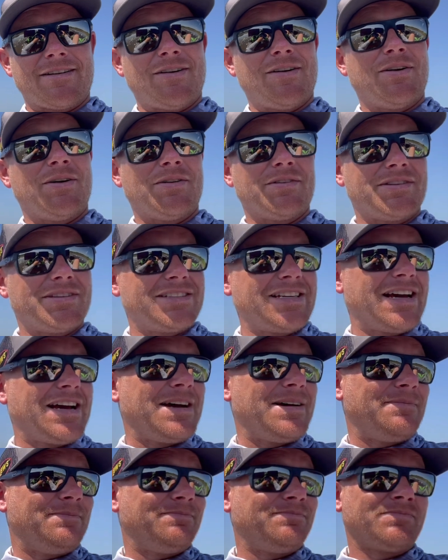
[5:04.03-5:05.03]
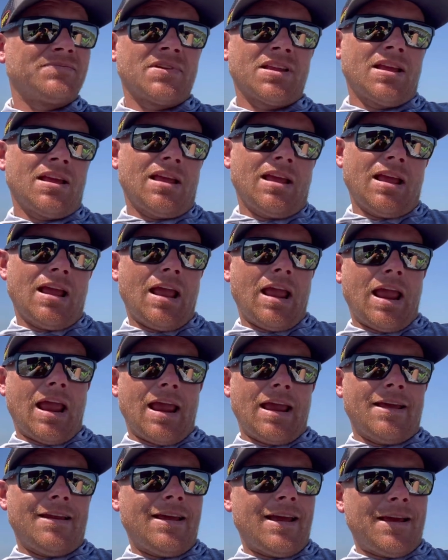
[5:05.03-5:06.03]
all the time.
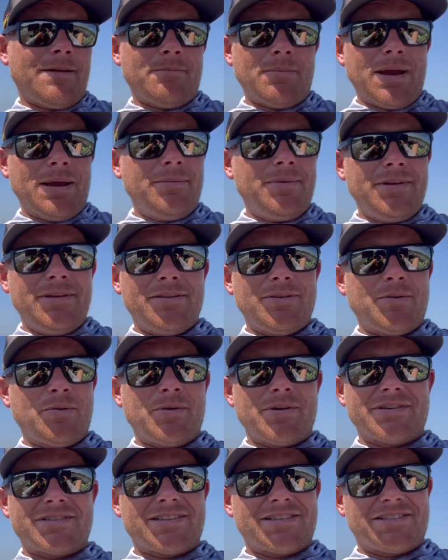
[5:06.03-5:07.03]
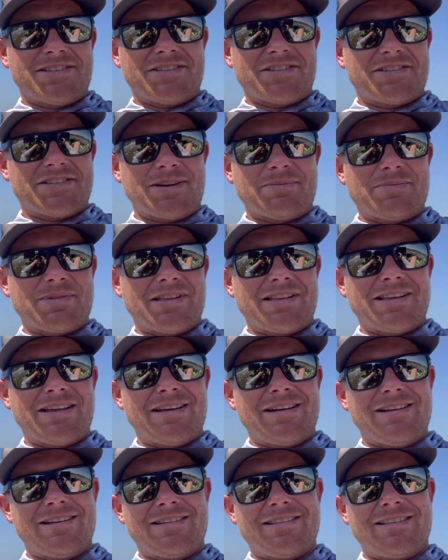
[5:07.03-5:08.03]
And maybe noise is just something
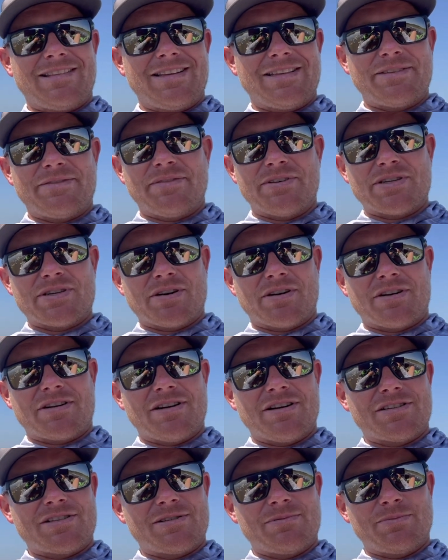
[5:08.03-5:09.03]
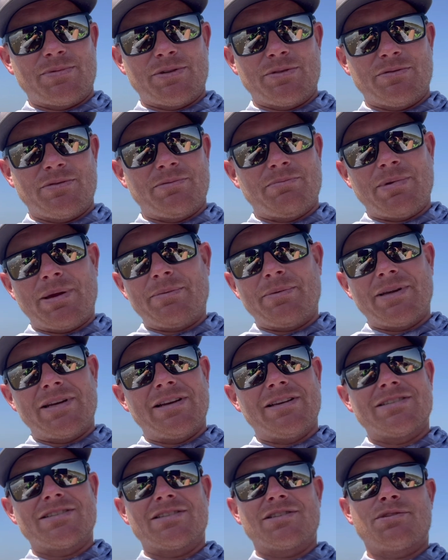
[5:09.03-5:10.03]
that these fish are accustomed to, and maybe it
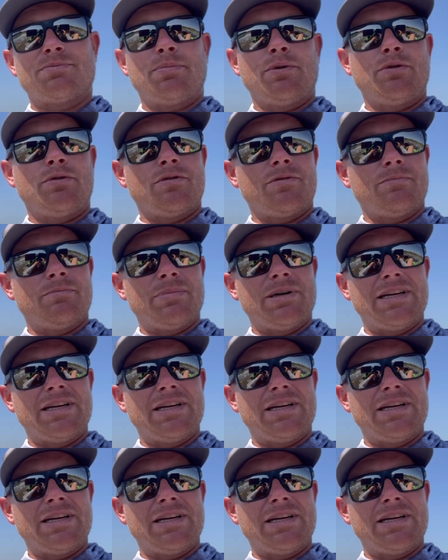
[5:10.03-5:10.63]
doesn't spook them.